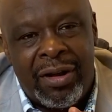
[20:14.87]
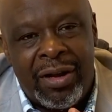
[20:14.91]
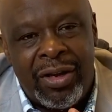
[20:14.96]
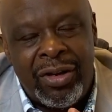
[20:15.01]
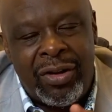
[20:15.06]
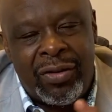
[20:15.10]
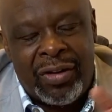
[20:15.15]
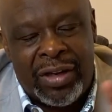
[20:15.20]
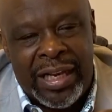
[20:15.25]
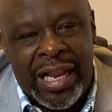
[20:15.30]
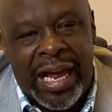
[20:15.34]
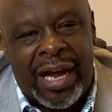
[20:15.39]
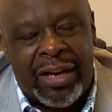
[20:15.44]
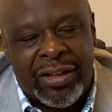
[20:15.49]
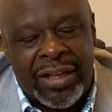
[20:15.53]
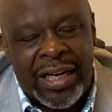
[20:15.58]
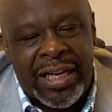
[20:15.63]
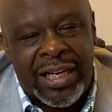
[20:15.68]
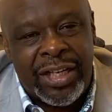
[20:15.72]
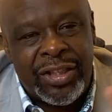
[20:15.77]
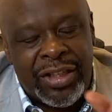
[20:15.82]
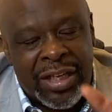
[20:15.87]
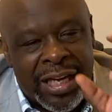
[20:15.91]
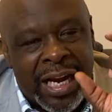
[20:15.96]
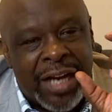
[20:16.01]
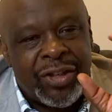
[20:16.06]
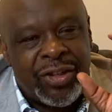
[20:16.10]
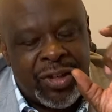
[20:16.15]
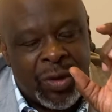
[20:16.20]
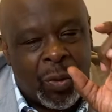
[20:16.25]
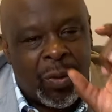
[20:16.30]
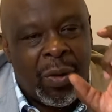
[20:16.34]
you've allowed it in that's,
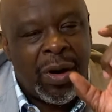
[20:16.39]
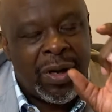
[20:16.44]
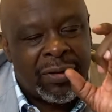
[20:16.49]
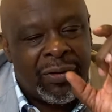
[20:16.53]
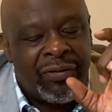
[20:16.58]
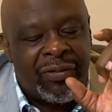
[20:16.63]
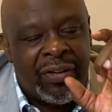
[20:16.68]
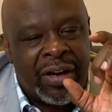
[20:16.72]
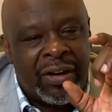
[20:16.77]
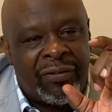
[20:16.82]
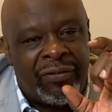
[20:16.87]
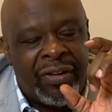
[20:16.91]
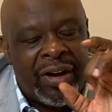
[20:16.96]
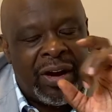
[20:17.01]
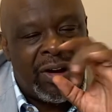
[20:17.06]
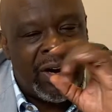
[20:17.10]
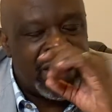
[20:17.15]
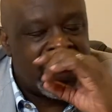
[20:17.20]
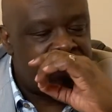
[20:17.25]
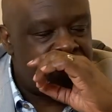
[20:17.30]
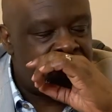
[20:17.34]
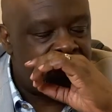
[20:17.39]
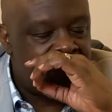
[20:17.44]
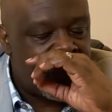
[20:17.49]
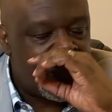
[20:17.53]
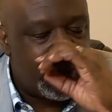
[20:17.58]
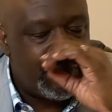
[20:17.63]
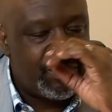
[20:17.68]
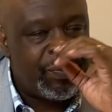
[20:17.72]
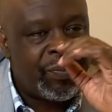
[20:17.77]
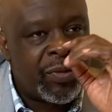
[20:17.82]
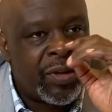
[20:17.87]
that's the work of fear fear is
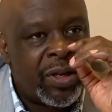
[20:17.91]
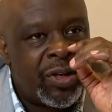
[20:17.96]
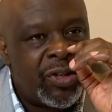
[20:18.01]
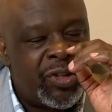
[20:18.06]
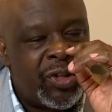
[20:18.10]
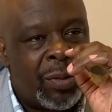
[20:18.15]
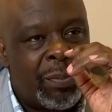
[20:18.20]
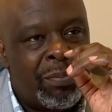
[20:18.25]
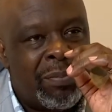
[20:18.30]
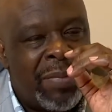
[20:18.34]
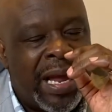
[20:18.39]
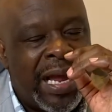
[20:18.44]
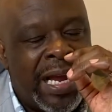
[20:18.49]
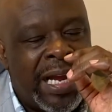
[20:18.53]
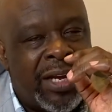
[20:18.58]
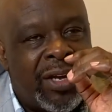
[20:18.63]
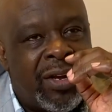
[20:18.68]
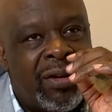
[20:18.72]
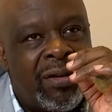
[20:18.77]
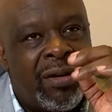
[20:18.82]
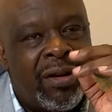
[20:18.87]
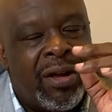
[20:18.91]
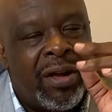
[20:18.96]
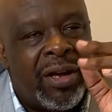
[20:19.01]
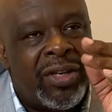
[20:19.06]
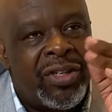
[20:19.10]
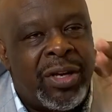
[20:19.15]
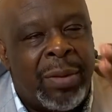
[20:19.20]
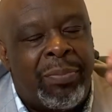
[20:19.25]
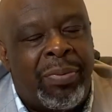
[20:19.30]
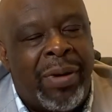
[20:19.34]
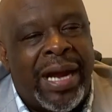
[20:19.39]
to to make
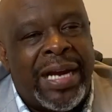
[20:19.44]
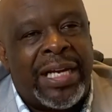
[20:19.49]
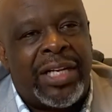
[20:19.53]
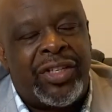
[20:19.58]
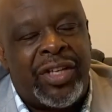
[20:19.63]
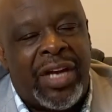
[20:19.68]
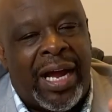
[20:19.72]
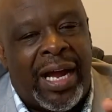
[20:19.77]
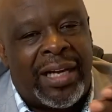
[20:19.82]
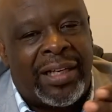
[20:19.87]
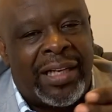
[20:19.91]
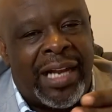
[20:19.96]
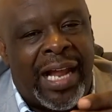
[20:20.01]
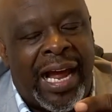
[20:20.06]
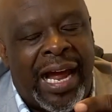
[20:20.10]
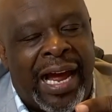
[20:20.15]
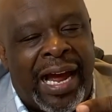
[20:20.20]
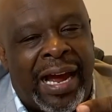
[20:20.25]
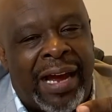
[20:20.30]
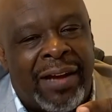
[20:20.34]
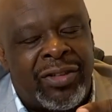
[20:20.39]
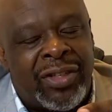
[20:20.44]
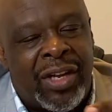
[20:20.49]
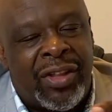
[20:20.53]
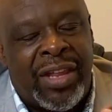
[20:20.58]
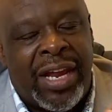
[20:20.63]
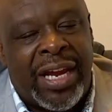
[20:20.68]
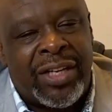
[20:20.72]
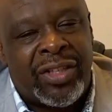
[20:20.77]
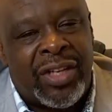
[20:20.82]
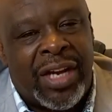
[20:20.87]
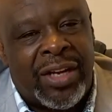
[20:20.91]
to bring into our lives the
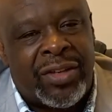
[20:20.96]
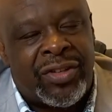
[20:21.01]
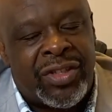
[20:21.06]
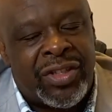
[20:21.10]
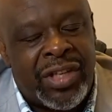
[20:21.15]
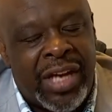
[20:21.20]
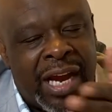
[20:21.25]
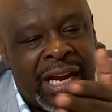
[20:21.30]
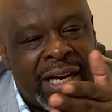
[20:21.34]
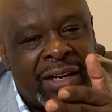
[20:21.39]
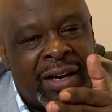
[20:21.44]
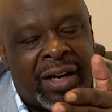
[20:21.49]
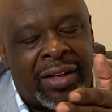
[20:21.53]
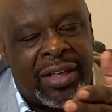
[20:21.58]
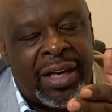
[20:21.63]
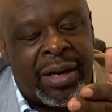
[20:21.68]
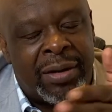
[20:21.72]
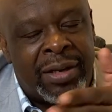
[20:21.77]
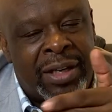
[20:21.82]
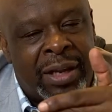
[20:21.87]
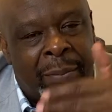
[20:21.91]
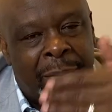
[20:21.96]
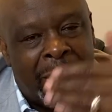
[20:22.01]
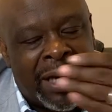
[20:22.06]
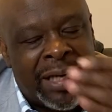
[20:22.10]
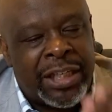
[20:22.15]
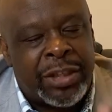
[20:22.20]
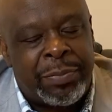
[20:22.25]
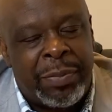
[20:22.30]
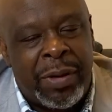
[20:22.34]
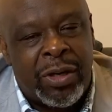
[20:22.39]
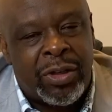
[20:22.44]
things that Satan or the
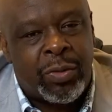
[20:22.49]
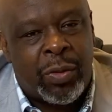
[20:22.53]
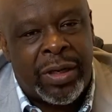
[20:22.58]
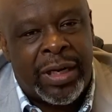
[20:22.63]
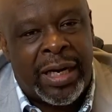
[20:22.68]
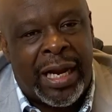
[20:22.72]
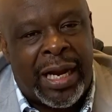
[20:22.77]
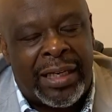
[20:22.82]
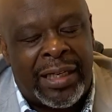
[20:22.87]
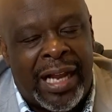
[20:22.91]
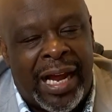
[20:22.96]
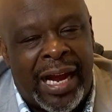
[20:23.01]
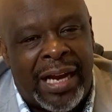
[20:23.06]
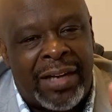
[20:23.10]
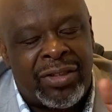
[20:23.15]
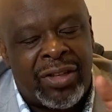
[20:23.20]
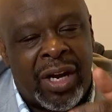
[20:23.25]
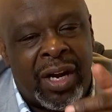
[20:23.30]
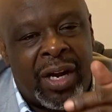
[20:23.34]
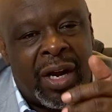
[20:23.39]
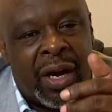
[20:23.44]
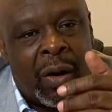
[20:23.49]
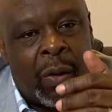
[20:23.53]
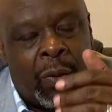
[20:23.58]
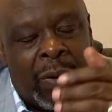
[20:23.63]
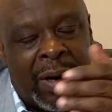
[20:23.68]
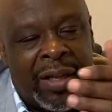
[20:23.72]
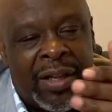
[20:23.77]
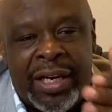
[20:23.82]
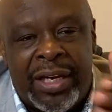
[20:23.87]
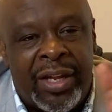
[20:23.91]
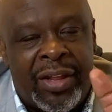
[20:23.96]
demonic spirits want in our lives
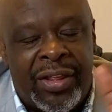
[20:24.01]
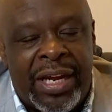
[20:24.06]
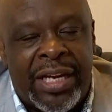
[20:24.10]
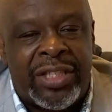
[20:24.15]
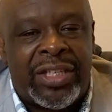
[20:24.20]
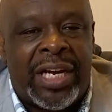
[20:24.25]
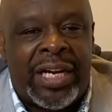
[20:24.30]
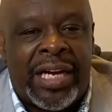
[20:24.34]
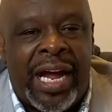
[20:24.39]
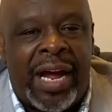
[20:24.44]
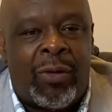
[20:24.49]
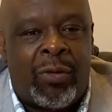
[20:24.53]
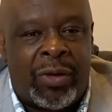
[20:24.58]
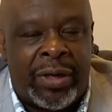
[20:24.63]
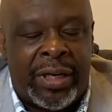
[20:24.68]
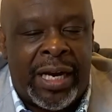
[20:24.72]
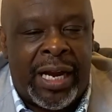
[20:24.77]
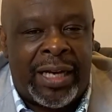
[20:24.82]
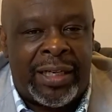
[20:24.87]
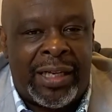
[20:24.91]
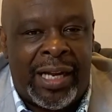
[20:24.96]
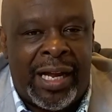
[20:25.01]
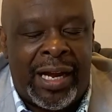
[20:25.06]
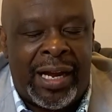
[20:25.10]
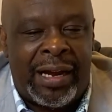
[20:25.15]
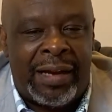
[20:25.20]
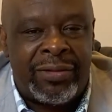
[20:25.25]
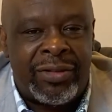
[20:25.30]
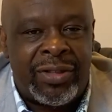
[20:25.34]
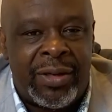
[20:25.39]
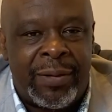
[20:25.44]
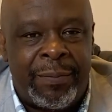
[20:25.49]
rather than the things that God want in our
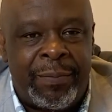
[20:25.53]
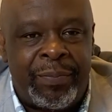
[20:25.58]
lives